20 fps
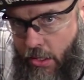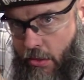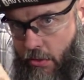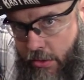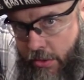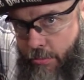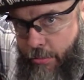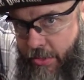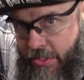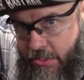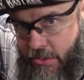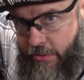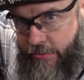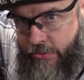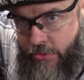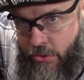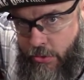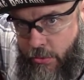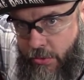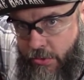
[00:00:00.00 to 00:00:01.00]
I'll give
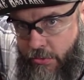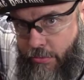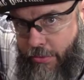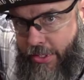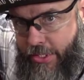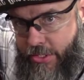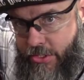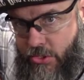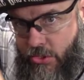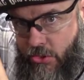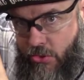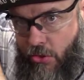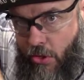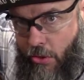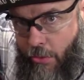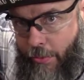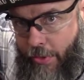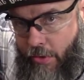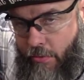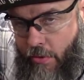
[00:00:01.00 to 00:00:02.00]
myself 2 or 3 inches all
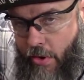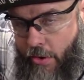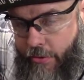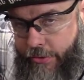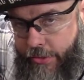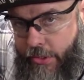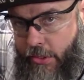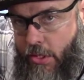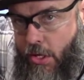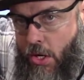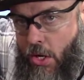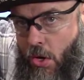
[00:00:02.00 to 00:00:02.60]
the way around it.